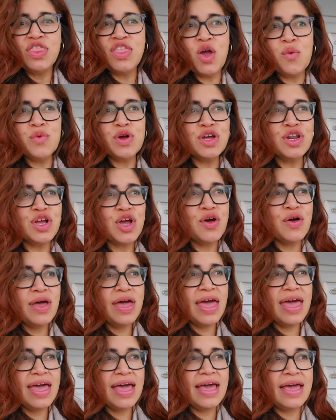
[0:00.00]
then we're going to go
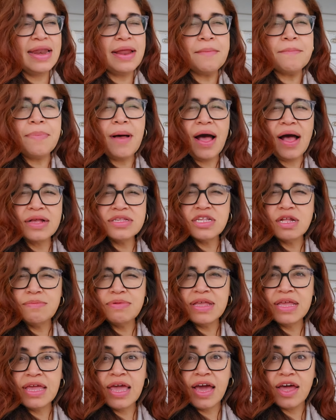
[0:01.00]
ahead and
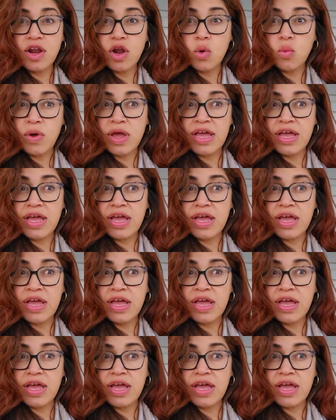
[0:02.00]
possibly head our